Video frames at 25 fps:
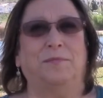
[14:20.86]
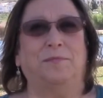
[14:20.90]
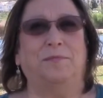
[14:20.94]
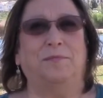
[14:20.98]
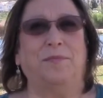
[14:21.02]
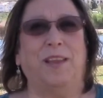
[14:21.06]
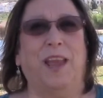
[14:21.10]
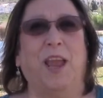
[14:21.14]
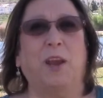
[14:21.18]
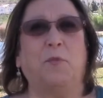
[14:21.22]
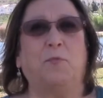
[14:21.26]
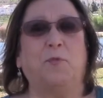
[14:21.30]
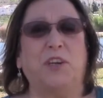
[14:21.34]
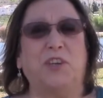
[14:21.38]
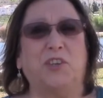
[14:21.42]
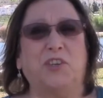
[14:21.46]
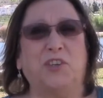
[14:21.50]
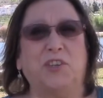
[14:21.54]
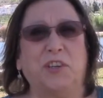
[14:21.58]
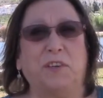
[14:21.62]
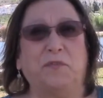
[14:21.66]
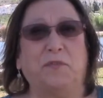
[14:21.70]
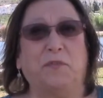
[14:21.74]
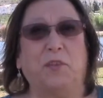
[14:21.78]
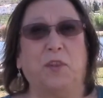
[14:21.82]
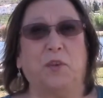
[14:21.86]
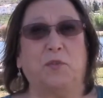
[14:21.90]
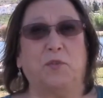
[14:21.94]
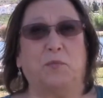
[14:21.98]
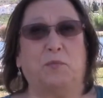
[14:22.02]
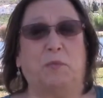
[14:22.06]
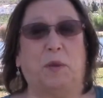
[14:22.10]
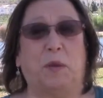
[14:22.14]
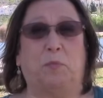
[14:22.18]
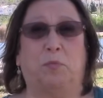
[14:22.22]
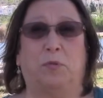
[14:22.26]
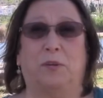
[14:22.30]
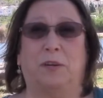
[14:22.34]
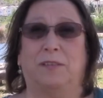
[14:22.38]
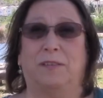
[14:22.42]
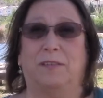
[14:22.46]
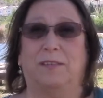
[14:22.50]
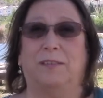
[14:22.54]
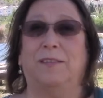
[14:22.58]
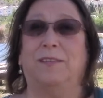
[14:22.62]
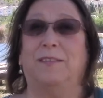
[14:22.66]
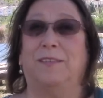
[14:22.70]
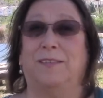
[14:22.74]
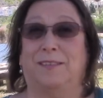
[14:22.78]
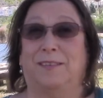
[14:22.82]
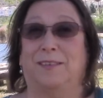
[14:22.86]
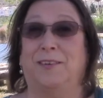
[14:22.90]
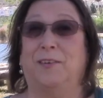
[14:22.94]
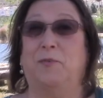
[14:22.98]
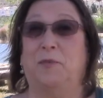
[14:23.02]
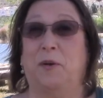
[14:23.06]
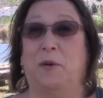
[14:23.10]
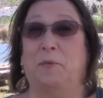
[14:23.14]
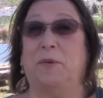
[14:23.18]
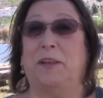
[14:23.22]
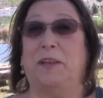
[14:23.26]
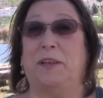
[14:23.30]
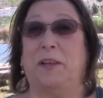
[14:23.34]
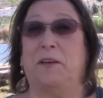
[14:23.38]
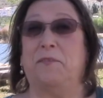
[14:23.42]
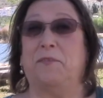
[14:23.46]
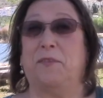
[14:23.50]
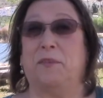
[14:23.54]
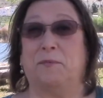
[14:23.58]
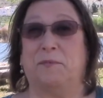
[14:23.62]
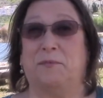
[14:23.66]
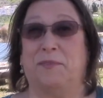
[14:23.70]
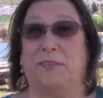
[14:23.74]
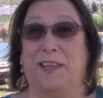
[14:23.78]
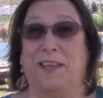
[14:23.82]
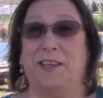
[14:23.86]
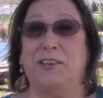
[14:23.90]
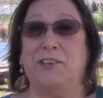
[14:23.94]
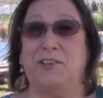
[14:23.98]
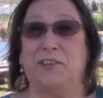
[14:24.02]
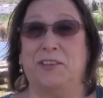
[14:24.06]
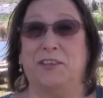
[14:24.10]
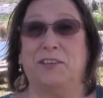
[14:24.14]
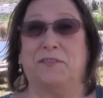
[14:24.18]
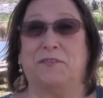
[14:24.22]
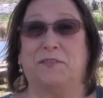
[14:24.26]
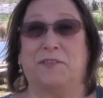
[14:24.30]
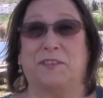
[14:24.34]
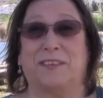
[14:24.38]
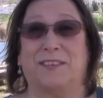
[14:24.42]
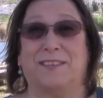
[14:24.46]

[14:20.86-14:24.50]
And we shift those people when we love them. They shift.